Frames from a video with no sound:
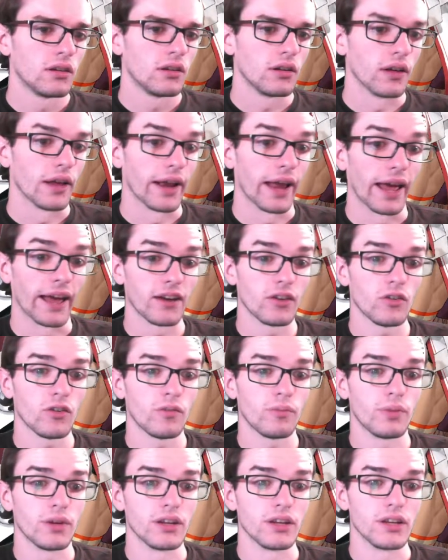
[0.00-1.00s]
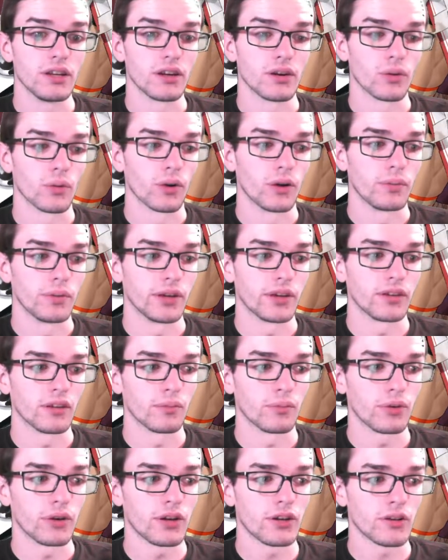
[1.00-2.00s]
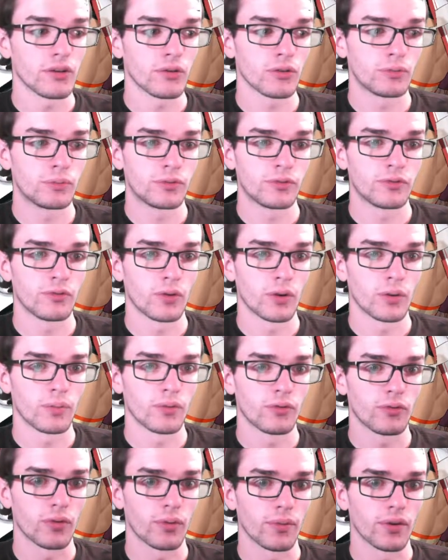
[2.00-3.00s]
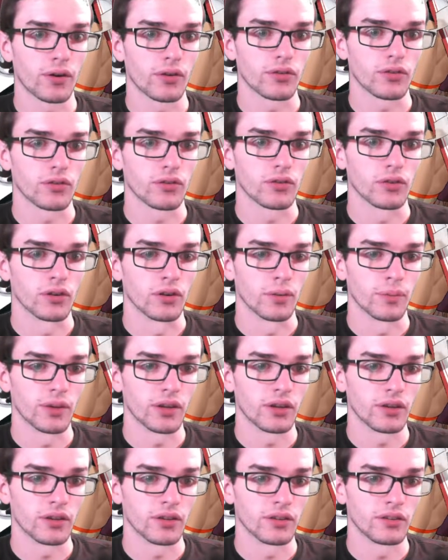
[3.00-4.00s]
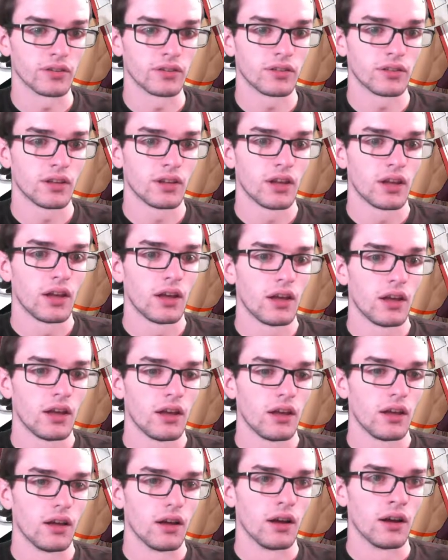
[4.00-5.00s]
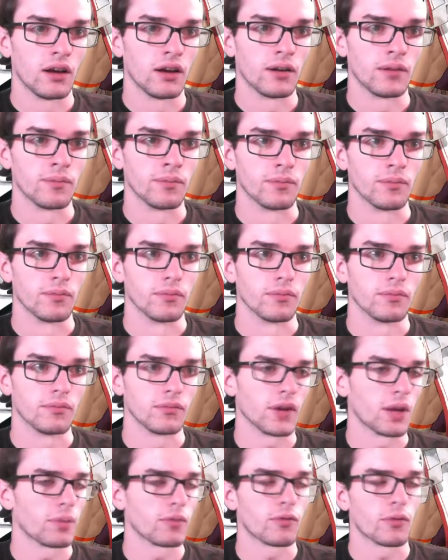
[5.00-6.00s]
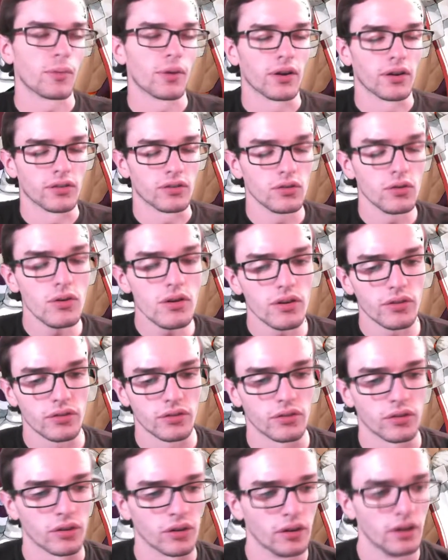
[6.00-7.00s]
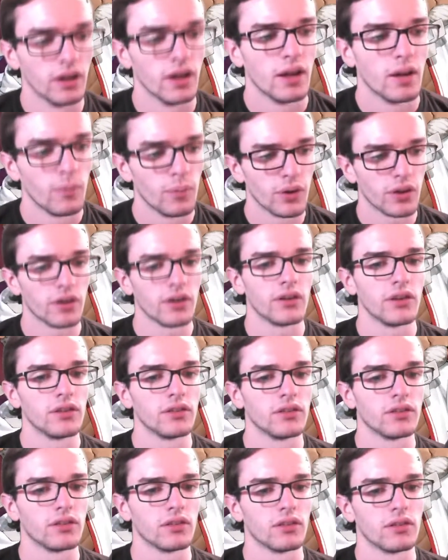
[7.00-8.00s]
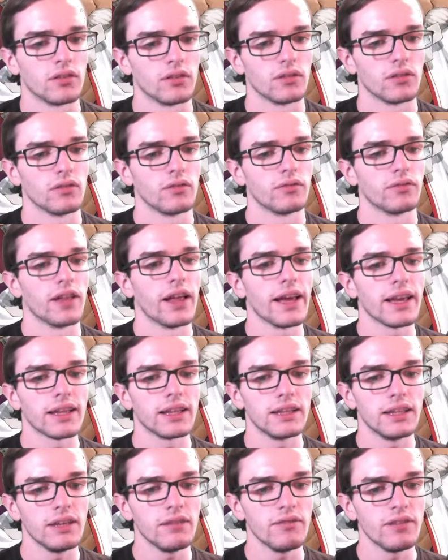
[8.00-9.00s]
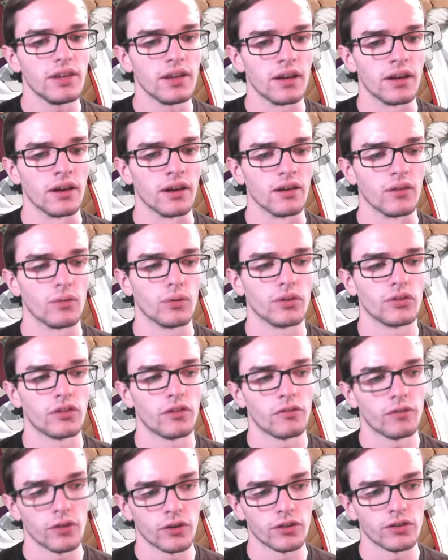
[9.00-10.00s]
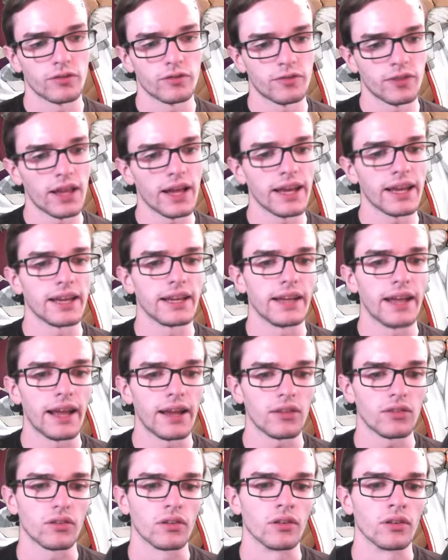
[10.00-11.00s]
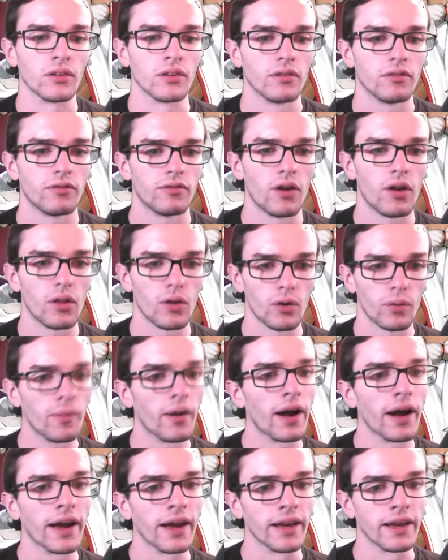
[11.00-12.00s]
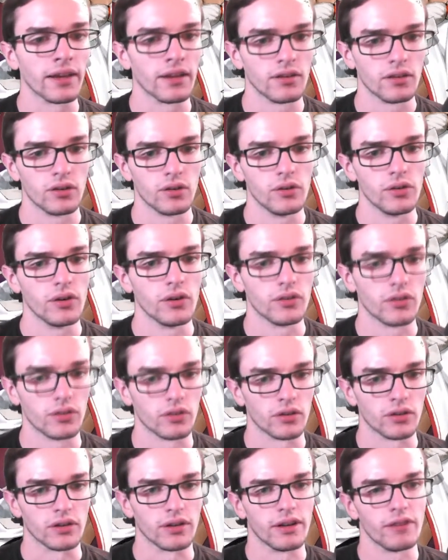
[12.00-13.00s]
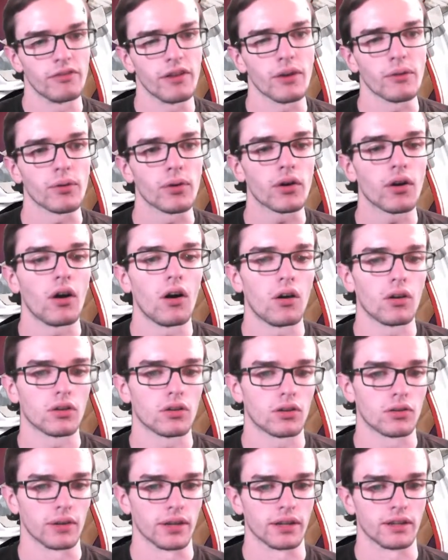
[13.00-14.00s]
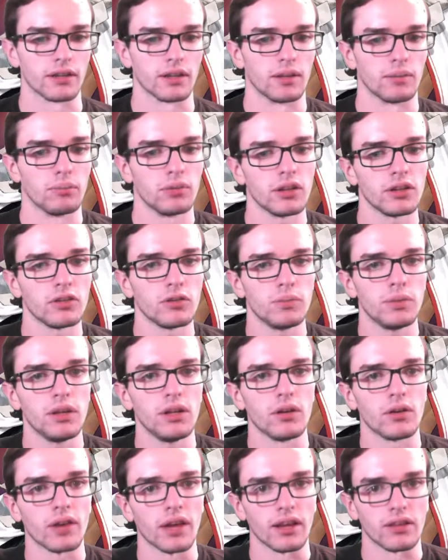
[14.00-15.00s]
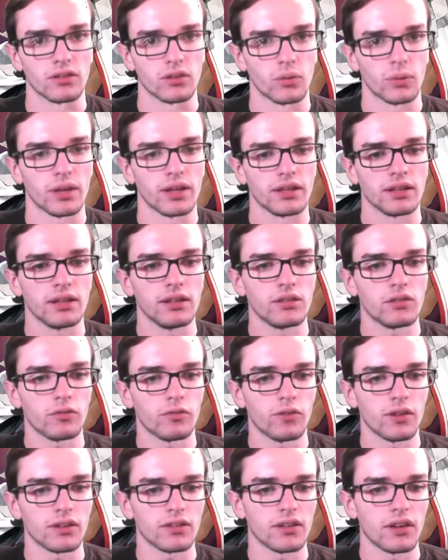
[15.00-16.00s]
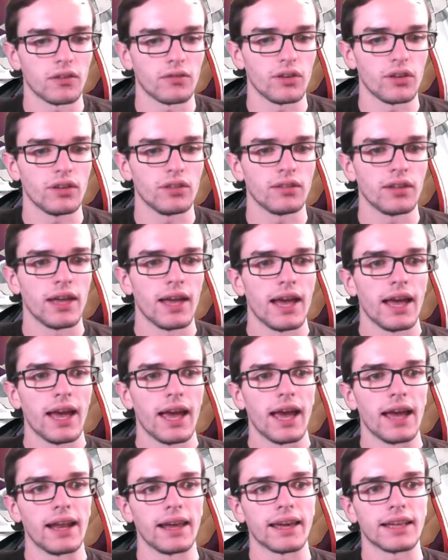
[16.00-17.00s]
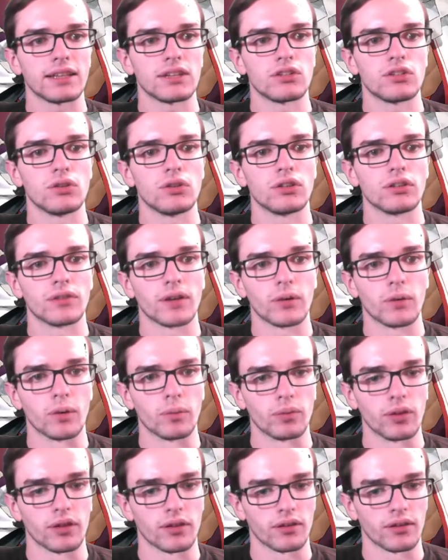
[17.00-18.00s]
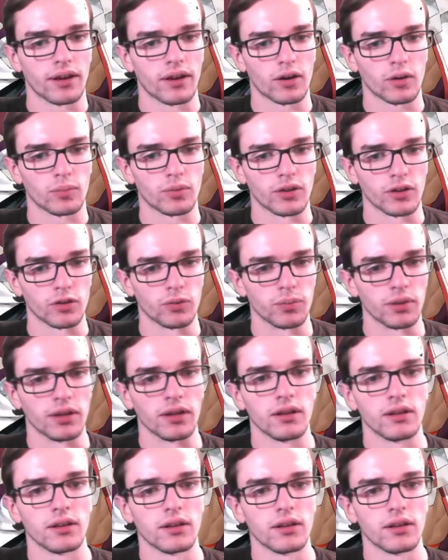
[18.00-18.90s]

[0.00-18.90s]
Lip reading: It had to have been year 1 because I'm pretty sure it was before Performing Arts Azura because not Performing Arts, New Year's Azura, because Flying Olivia was the first flying dancer followed by New Year's Azura, if I recall correctly. Plus speed, okay, so we at least fixed the IVs and I get to choose if I want plus attack or plus speed.